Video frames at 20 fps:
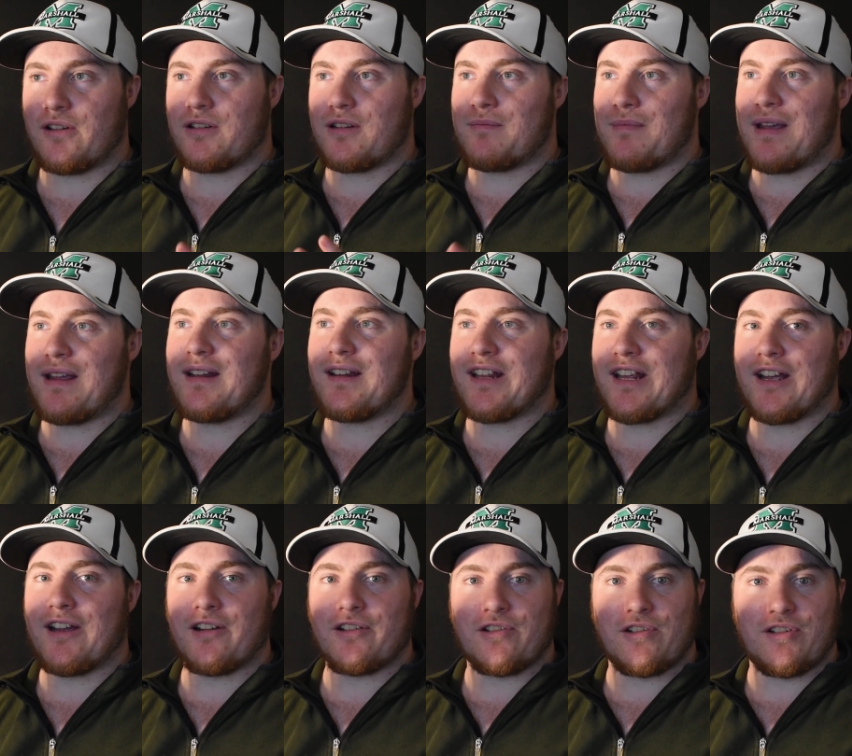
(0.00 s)
the main
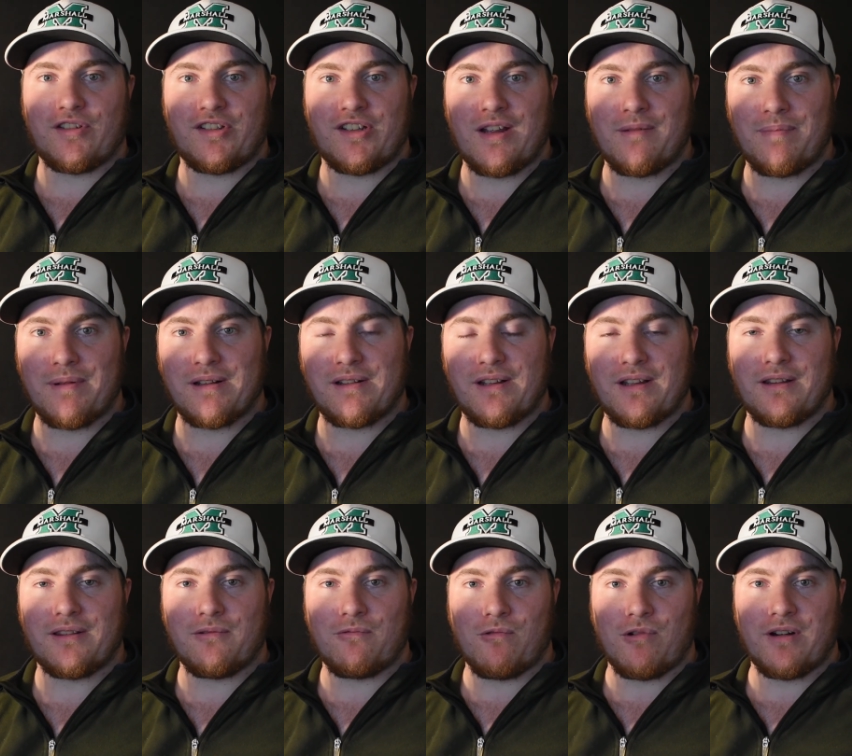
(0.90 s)
character is typically
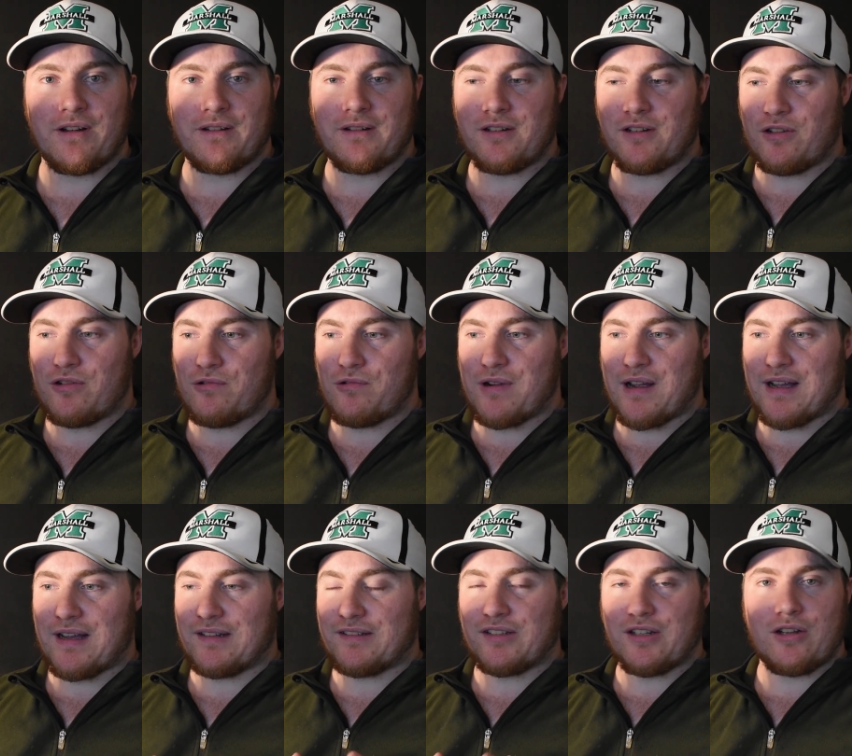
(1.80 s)
the one who
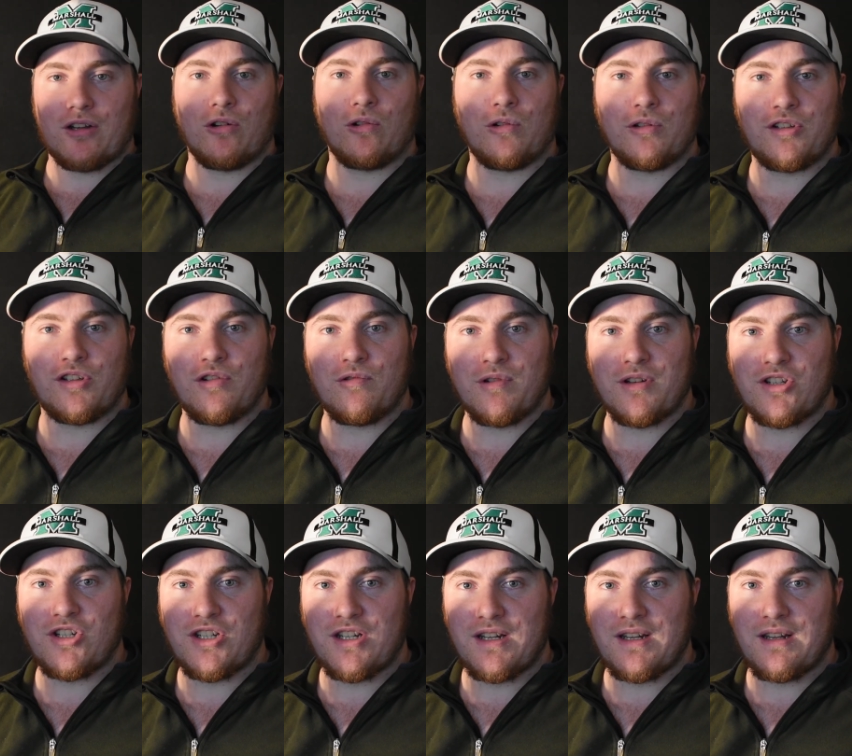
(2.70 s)
has a goal to
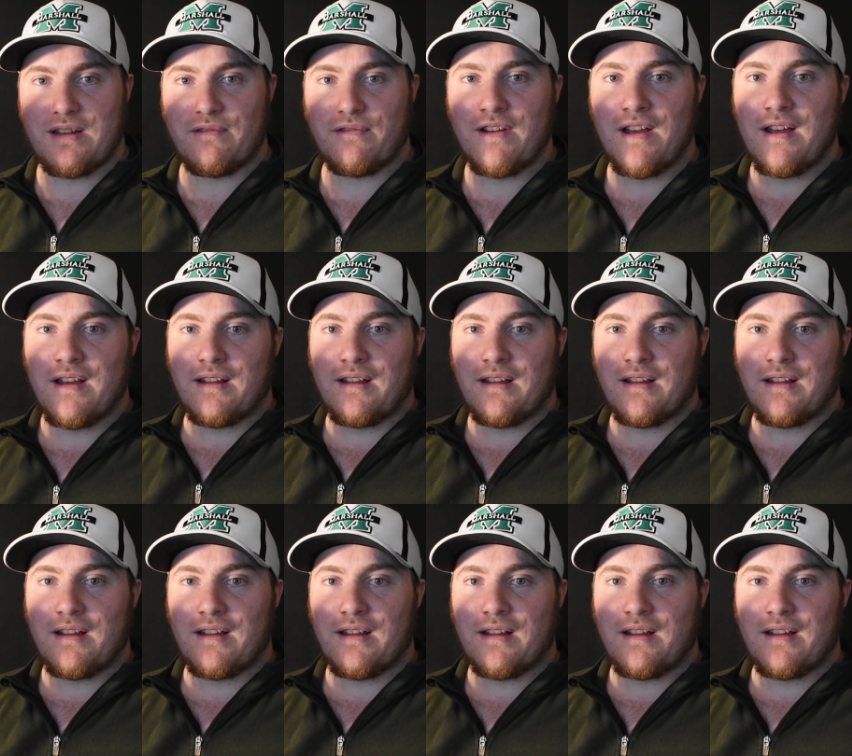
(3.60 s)
achieve